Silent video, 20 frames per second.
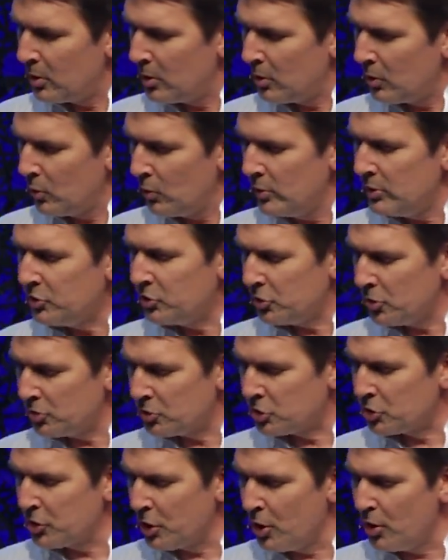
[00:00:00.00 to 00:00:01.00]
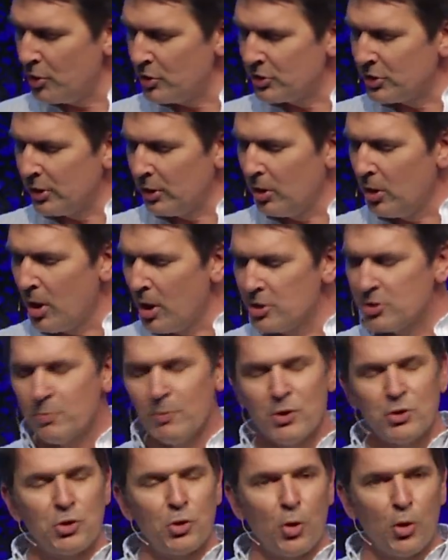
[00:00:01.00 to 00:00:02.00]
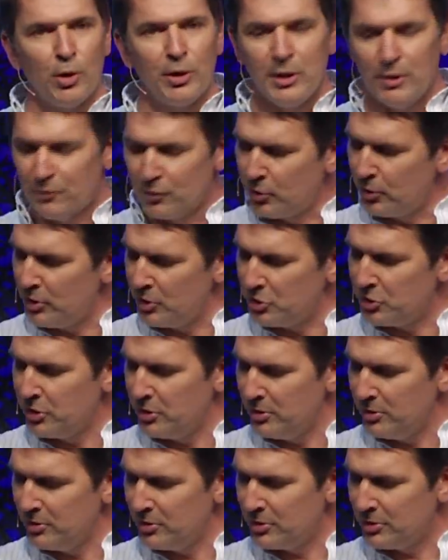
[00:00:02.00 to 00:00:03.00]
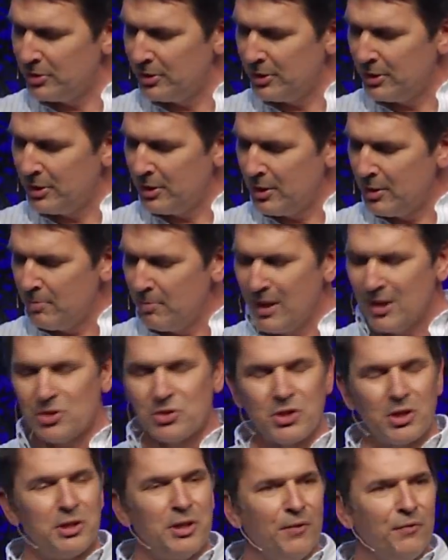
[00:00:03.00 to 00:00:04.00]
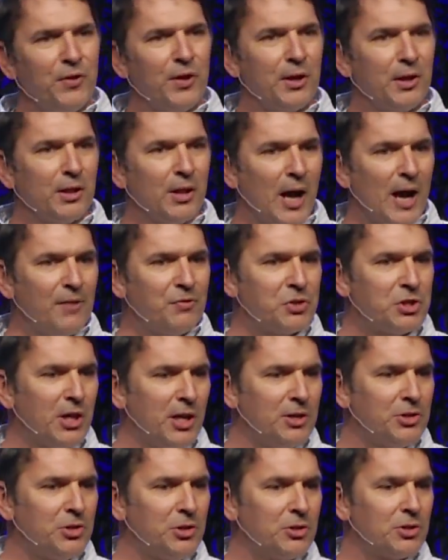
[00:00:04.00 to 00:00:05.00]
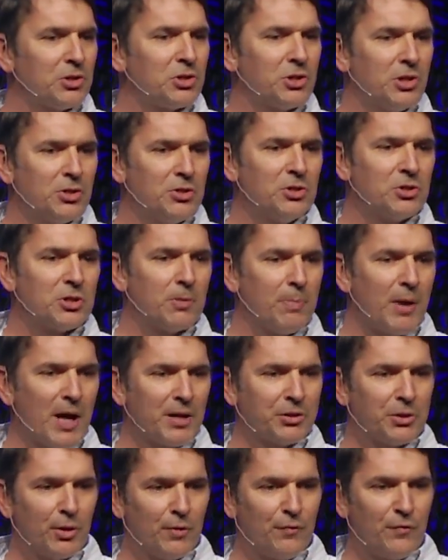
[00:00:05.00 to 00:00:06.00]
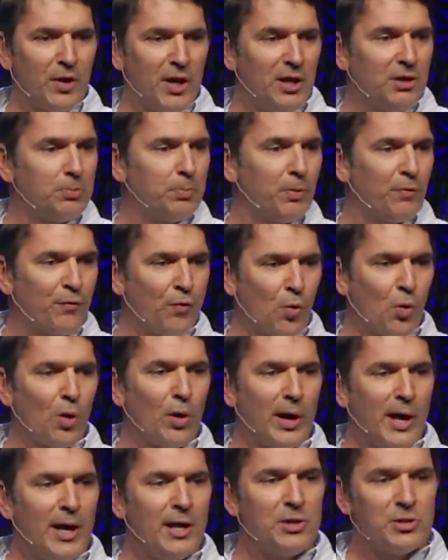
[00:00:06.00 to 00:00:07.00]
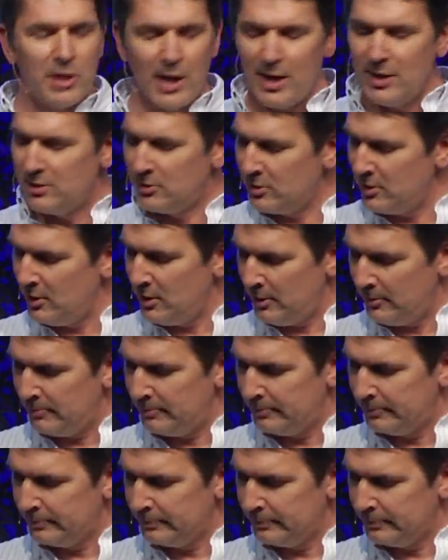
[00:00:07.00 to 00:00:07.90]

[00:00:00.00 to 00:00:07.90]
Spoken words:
Research shows that a large majority of Christians make significant life-changing decisions about their faith before age 18.